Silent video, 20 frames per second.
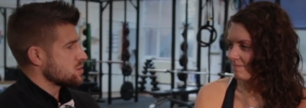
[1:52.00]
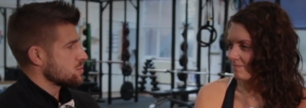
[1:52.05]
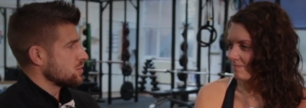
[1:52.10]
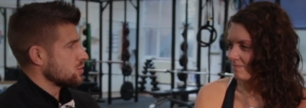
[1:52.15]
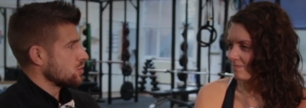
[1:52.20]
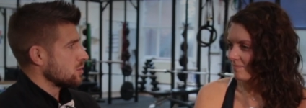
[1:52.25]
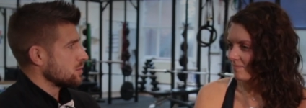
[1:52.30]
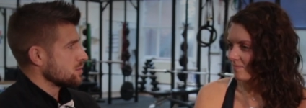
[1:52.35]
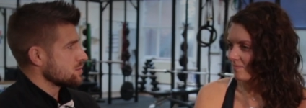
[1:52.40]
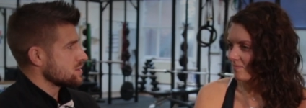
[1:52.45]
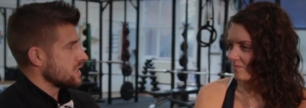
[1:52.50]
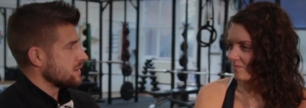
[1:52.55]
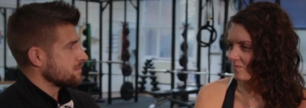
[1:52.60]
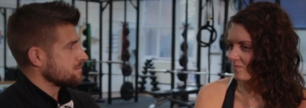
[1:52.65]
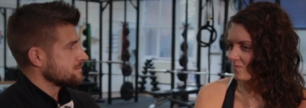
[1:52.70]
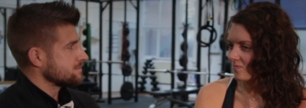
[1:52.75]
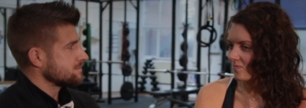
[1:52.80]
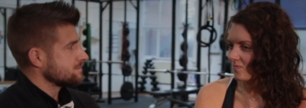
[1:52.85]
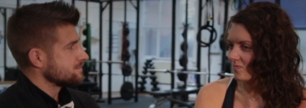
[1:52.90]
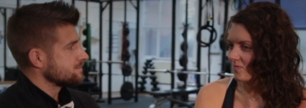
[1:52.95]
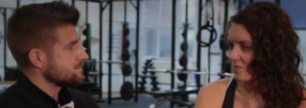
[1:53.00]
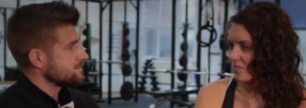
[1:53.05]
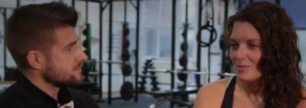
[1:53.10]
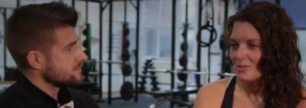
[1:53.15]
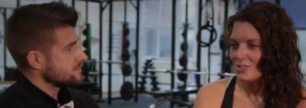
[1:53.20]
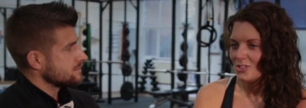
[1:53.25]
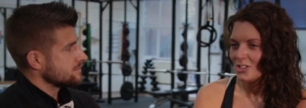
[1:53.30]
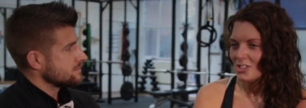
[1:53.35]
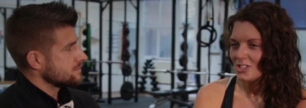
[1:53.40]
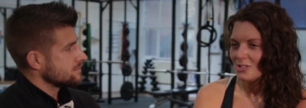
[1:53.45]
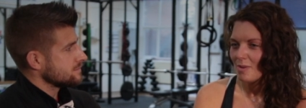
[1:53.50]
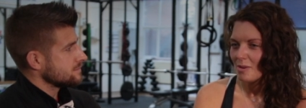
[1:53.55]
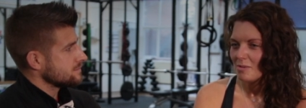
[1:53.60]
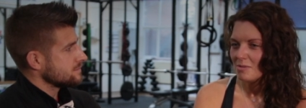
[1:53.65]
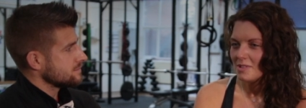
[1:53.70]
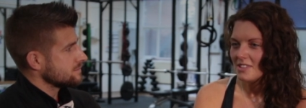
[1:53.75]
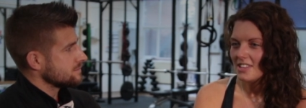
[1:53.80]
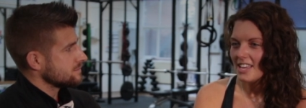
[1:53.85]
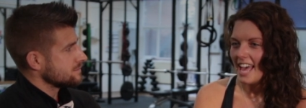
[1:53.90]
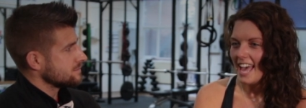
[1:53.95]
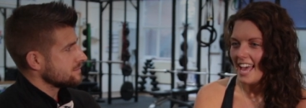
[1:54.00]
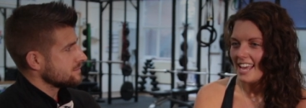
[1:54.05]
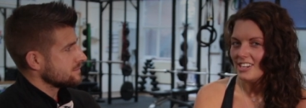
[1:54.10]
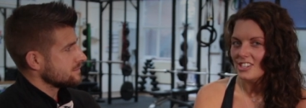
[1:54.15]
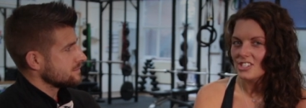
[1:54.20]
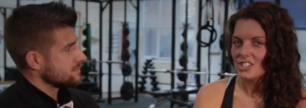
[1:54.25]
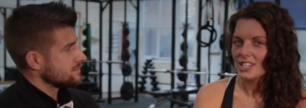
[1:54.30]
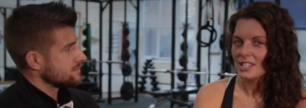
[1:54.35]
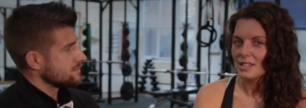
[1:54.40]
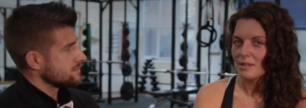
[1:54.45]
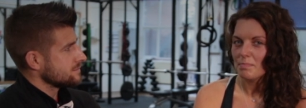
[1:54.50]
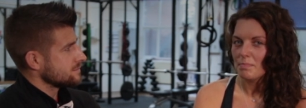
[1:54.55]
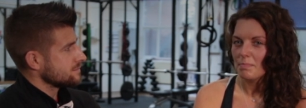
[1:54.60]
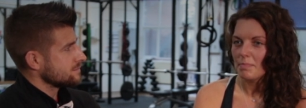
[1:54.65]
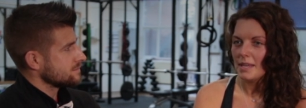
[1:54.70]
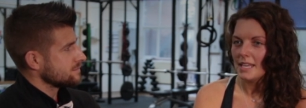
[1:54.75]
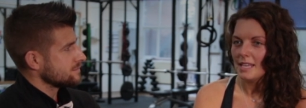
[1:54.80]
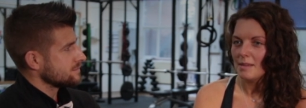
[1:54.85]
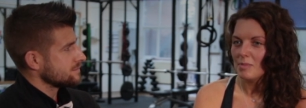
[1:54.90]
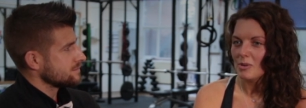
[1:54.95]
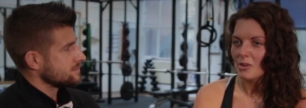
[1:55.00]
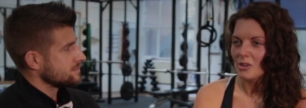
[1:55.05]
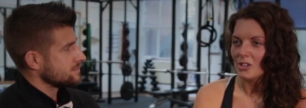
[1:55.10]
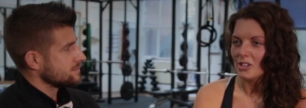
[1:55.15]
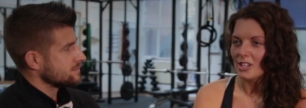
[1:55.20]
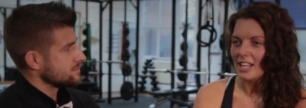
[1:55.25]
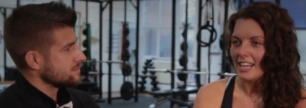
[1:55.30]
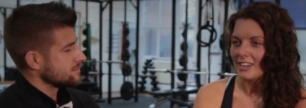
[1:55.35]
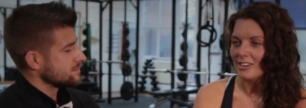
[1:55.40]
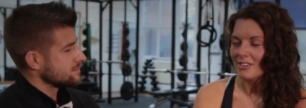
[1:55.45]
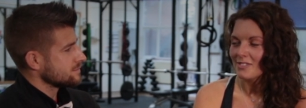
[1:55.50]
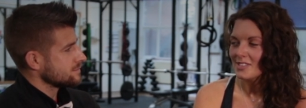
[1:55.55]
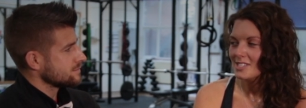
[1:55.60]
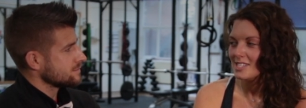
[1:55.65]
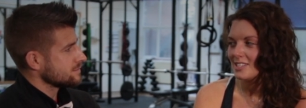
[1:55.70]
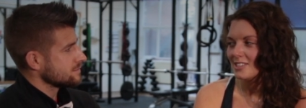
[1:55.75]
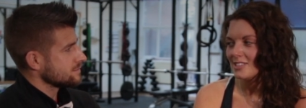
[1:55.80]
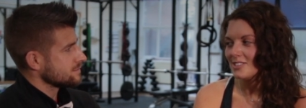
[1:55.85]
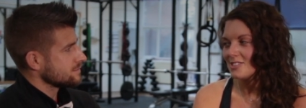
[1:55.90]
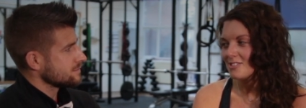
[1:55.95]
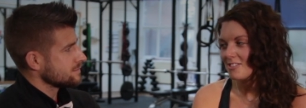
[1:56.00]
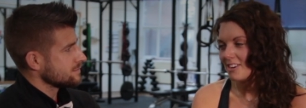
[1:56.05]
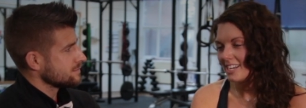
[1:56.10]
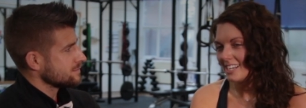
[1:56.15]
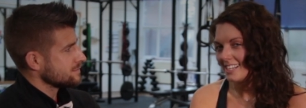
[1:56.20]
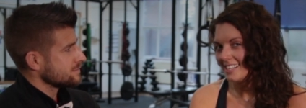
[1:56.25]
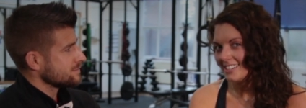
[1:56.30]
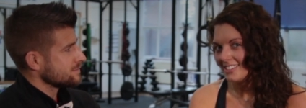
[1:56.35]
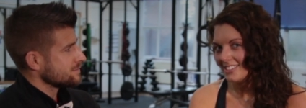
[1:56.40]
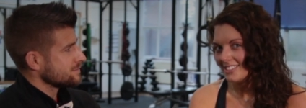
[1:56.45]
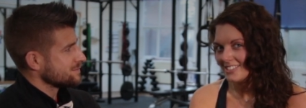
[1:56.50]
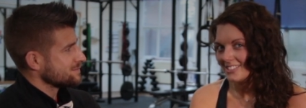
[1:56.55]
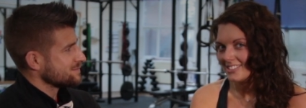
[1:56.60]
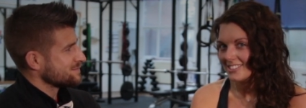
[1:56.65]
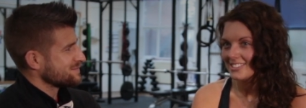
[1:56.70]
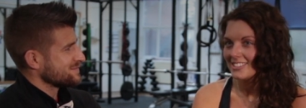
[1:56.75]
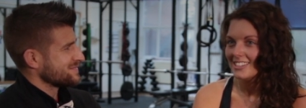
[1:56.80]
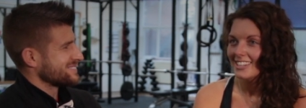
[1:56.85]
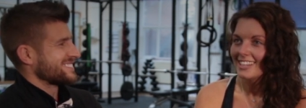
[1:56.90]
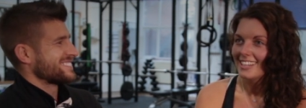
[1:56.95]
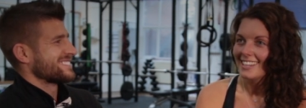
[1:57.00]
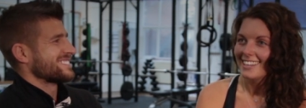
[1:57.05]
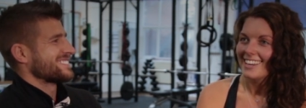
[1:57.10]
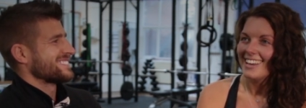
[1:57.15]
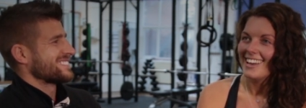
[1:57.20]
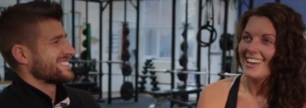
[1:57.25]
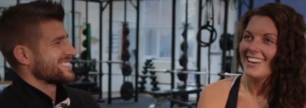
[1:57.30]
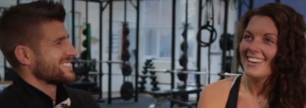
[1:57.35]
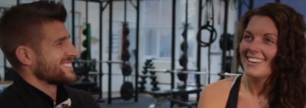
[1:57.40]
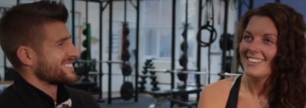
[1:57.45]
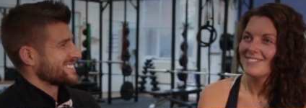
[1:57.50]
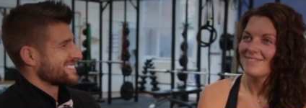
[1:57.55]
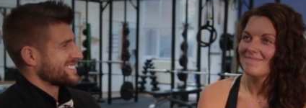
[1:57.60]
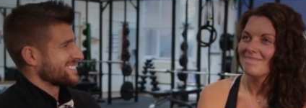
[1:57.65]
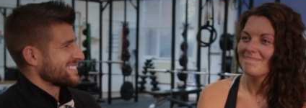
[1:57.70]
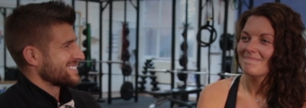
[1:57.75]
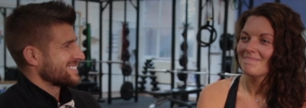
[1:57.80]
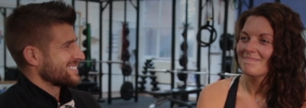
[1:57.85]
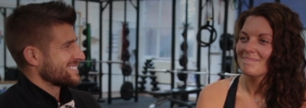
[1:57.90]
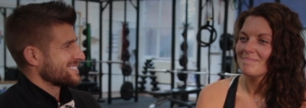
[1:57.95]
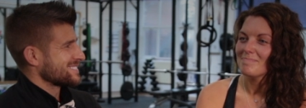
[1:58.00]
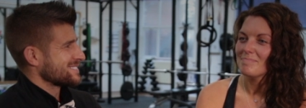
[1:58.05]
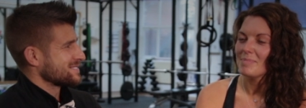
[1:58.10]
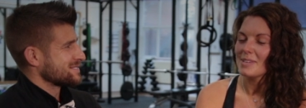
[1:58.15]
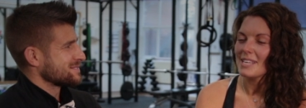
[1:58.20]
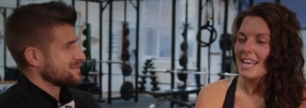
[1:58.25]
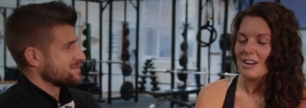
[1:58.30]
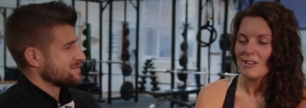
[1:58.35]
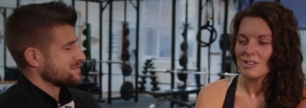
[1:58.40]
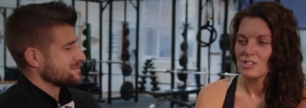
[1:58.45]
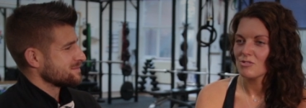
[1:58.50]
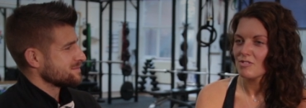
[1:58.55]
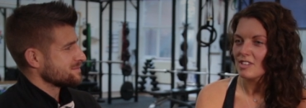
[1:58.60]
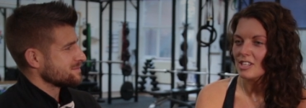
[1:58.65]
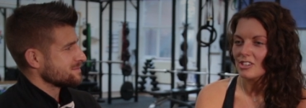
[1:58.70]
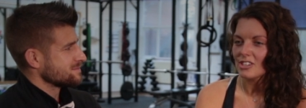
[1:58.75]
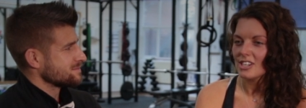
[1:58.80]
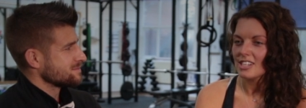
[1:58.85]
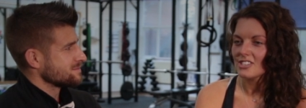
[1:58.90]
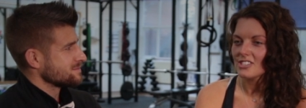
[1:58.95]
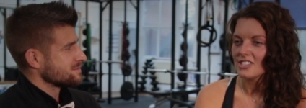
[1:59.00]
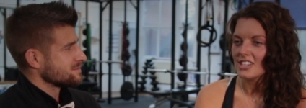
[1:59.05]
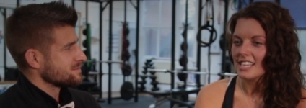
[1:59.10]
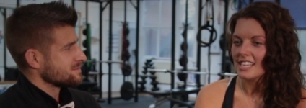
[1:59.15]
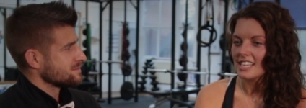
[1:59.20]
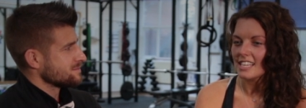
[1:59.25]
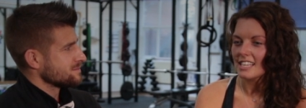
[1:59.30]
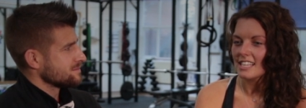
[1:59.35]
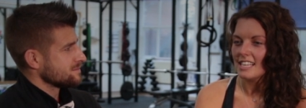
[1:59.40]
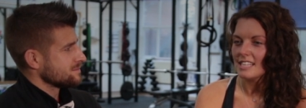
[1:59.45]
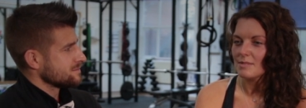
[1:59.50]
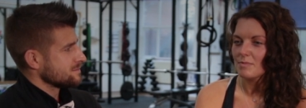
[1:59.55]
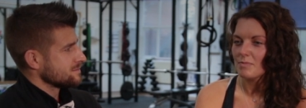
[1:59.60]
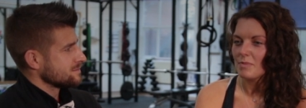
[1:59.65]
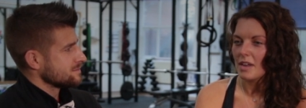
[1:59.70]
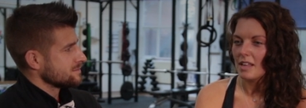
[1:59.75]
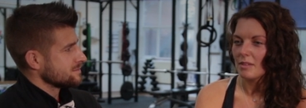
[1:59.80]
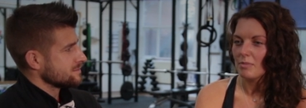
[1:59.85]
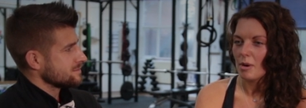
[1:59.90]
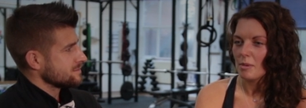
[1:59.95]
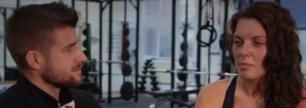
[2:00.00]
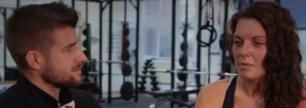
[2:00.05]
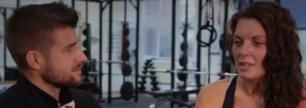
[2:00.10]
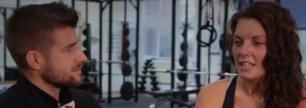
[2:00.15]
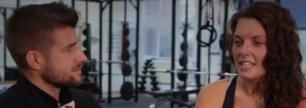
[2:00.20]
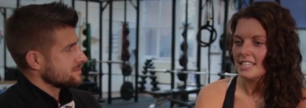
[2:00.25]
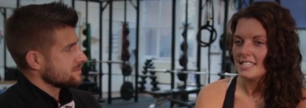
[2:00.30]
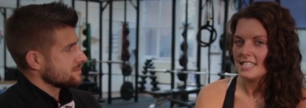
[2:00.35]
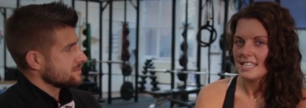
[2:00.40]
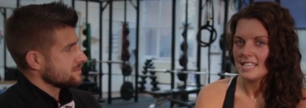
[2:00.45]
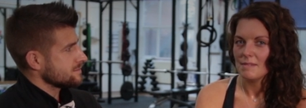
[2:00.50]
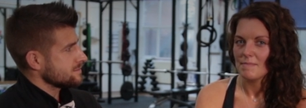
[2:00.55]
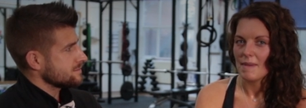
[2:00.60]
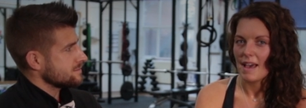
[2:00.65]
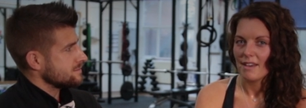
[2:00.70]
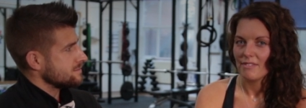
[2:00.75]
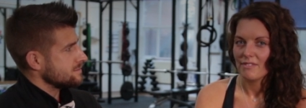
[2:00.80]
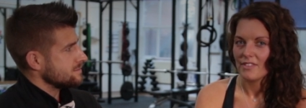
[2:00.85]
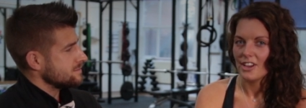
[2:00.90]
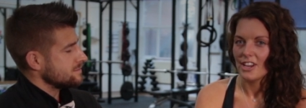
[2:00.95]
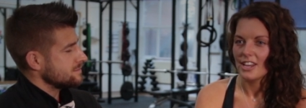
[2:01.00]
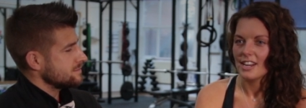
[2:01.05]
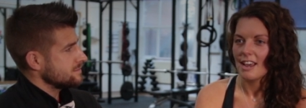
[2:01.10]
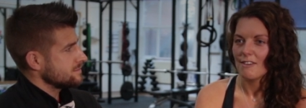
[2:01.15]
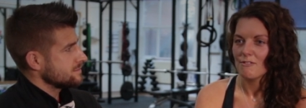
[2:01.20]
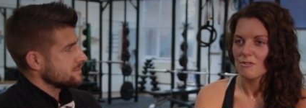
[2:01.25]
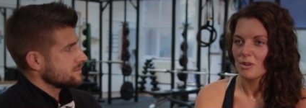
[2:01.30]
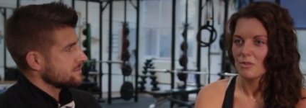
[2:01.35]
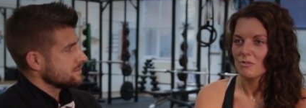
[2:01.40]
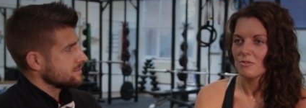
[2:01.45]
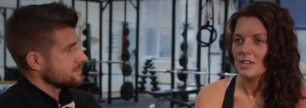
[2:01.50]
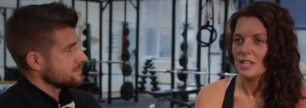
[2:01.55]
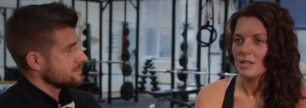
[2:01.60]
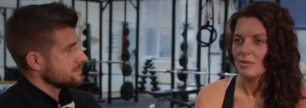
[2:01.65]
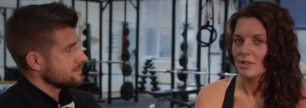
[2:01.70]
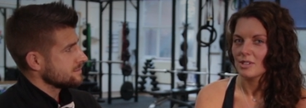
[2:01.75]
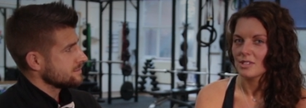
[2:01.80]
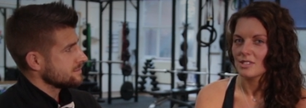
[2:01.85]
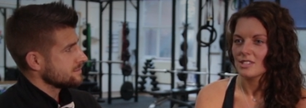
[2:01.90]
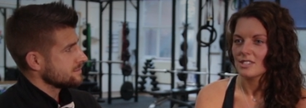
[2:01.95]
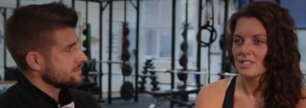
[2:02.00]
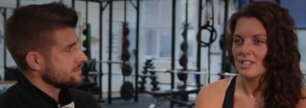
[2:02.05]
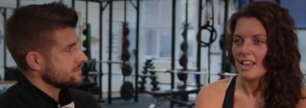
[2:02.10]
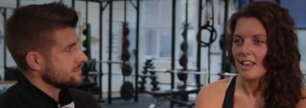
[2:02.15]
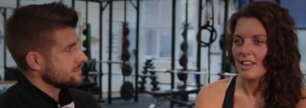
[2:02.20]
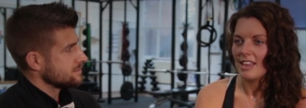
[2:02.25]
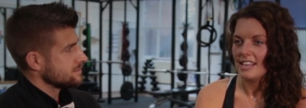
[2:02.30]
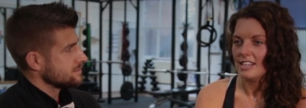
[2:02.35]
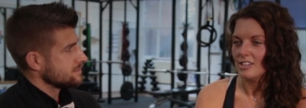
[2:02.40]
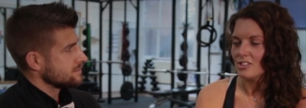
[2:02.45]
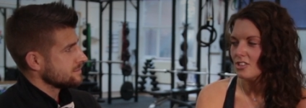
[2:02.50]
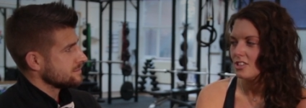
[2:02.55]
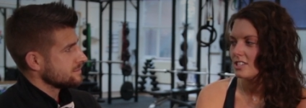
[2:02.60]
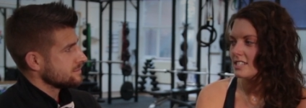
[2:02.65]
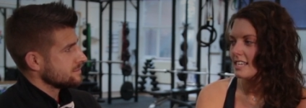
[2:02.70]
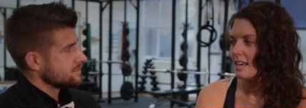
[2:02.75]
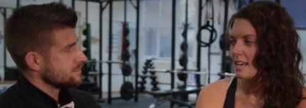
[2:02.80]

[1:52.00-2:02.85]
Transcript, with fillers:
Speaker 1: to a normal gym?
Speaker 2: Just probably the energy and the people and obviously the trainers. Um, but yeah, no, it's just really good. I just think it's a proper like team effort and everyone really wants each other to